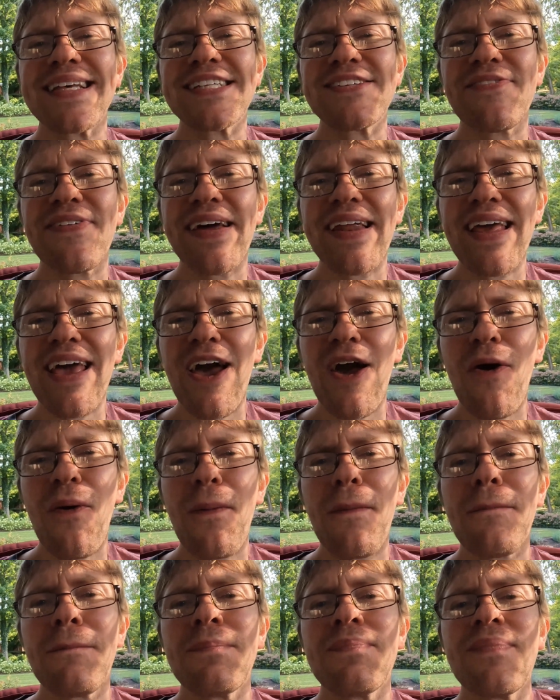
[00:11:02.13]
this
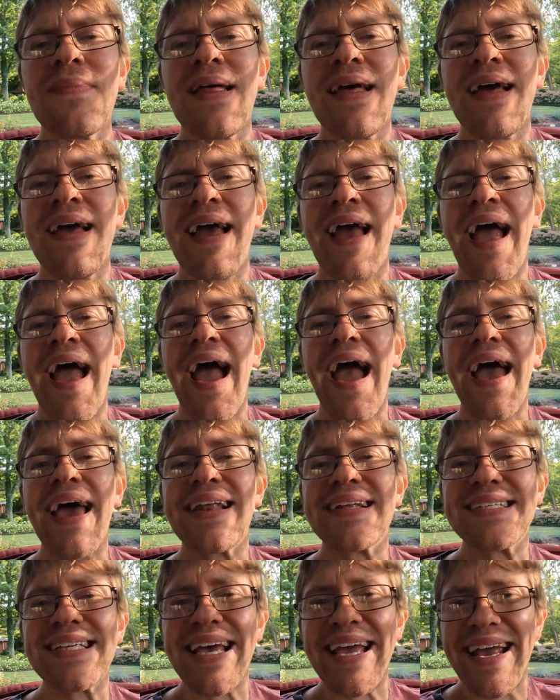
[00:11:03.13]
video,
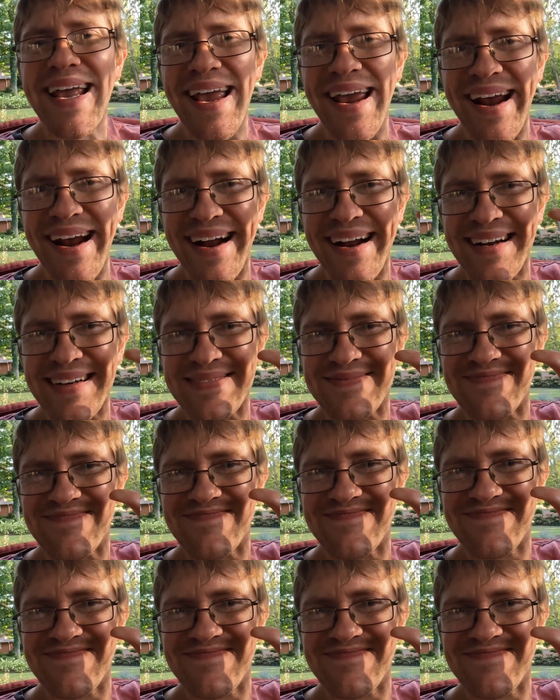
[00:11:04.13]
and take care.